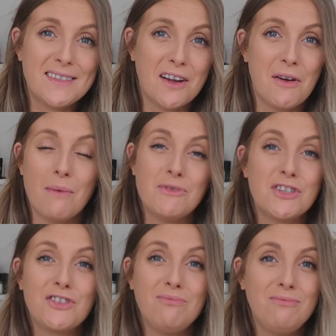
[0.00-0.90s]
so I'm
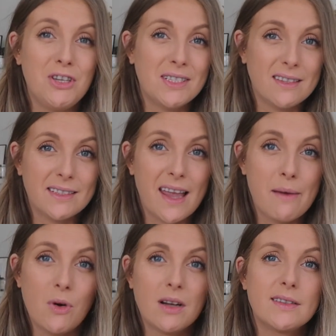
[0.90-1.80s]
just using the
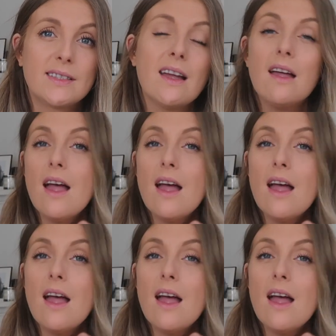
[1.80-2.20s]
same ones.